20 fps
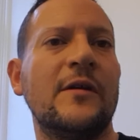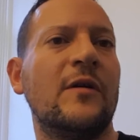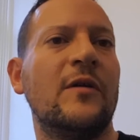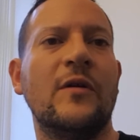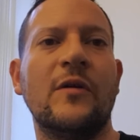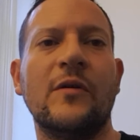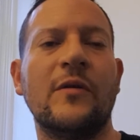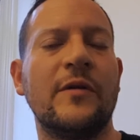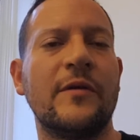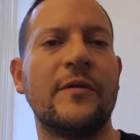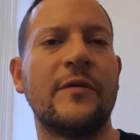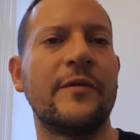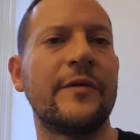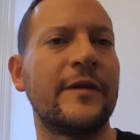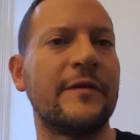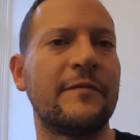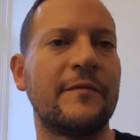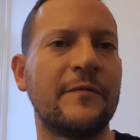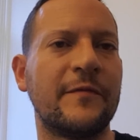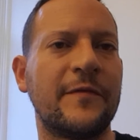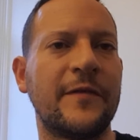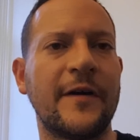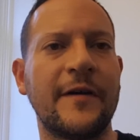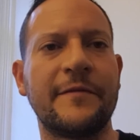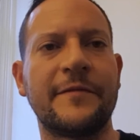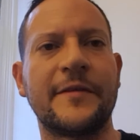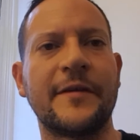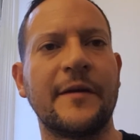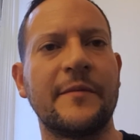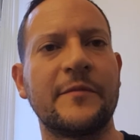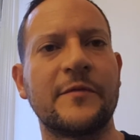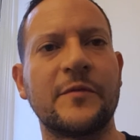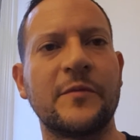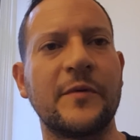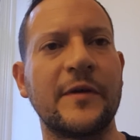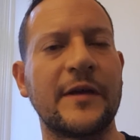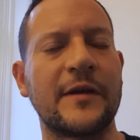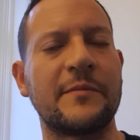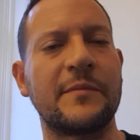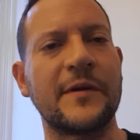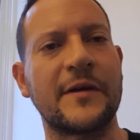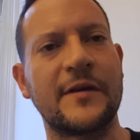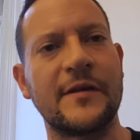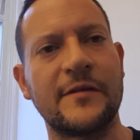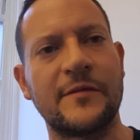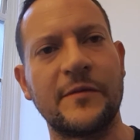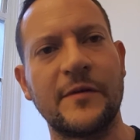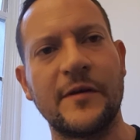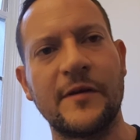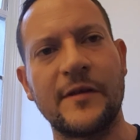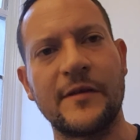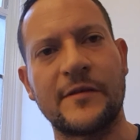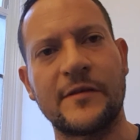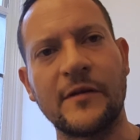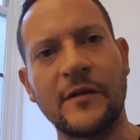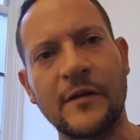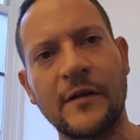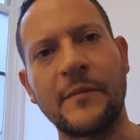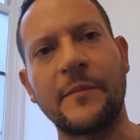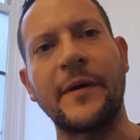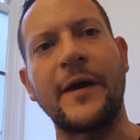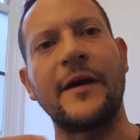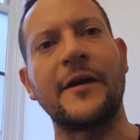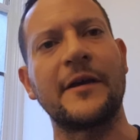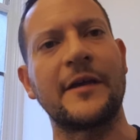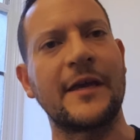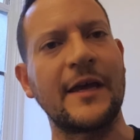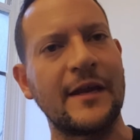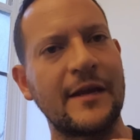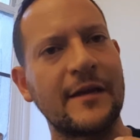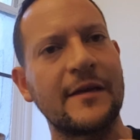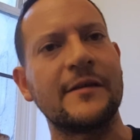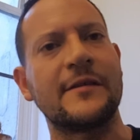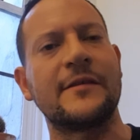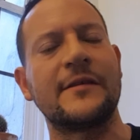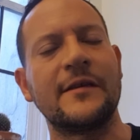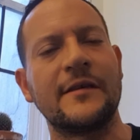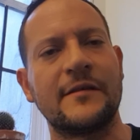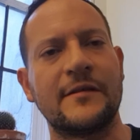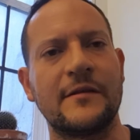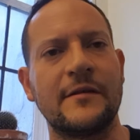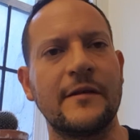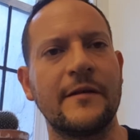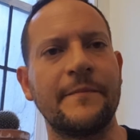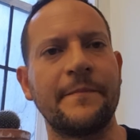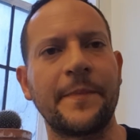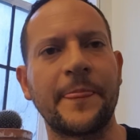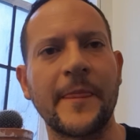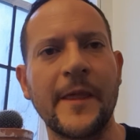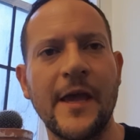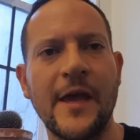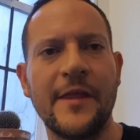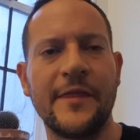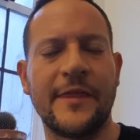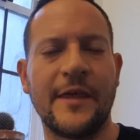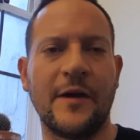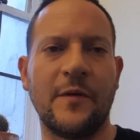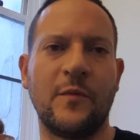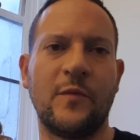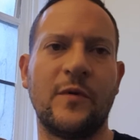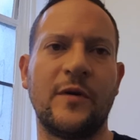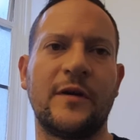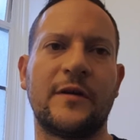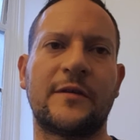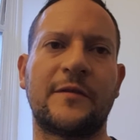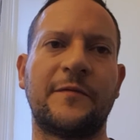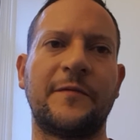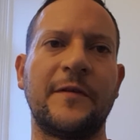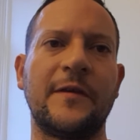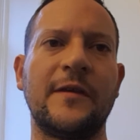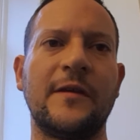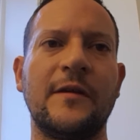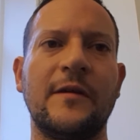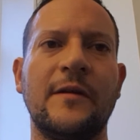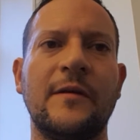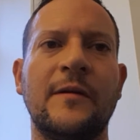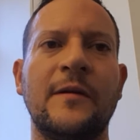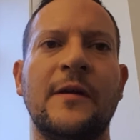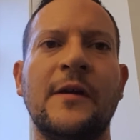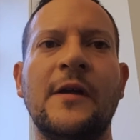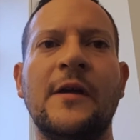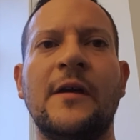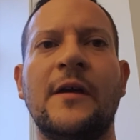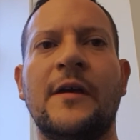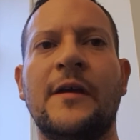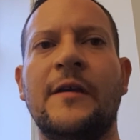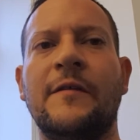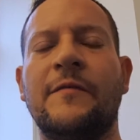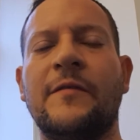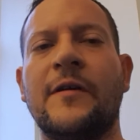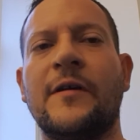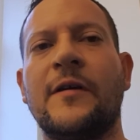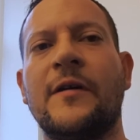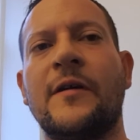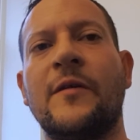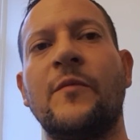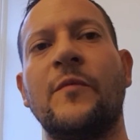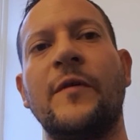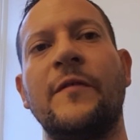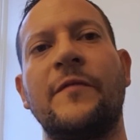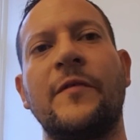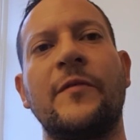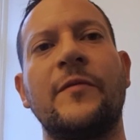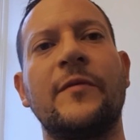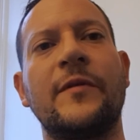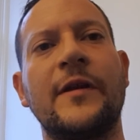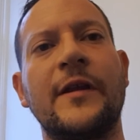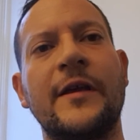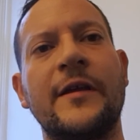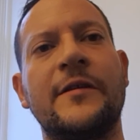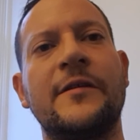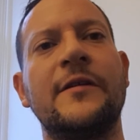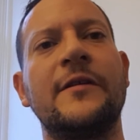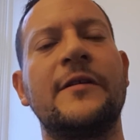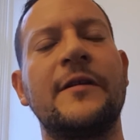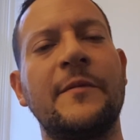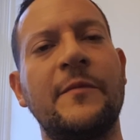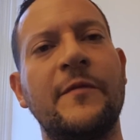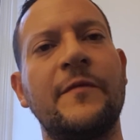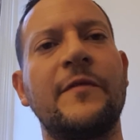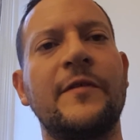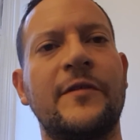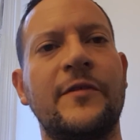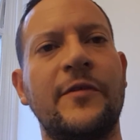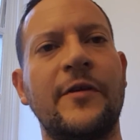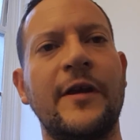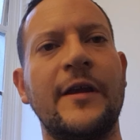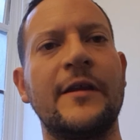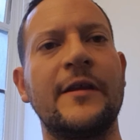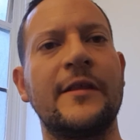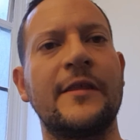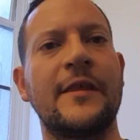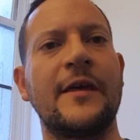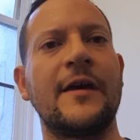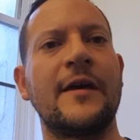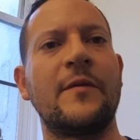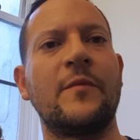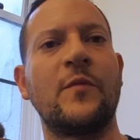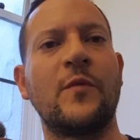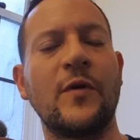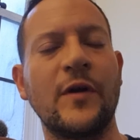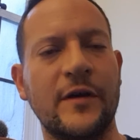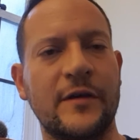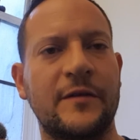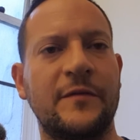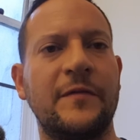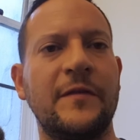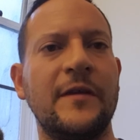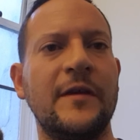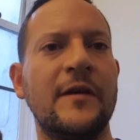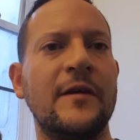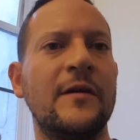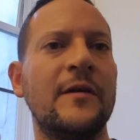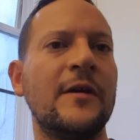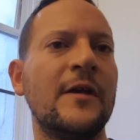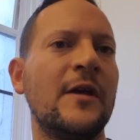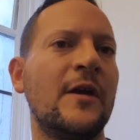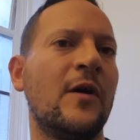or even 5 times a week, because it's all about getting a system that works for you, either with a relationship with a trainer that works for you